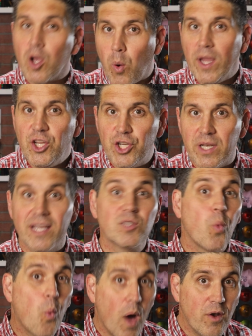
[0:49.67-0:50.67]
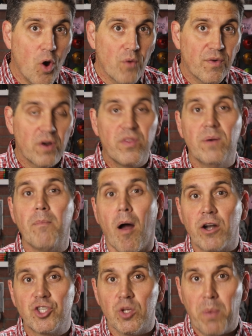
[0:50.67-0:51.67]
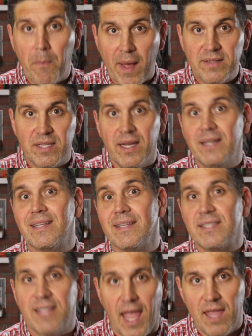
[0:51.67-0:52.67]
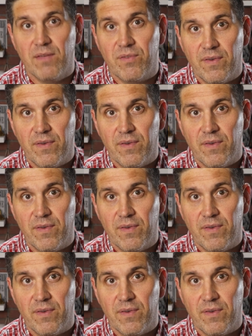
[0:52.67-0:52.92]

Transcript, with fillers: equation is 1 over the marginal propensity to save.